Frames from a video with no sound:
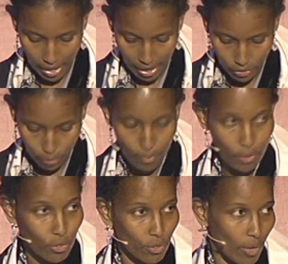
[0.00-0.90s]
as
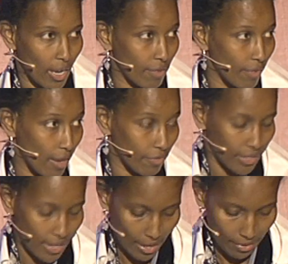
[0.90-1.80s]
opposed to life
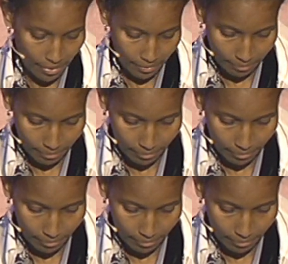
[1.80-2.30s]
after death.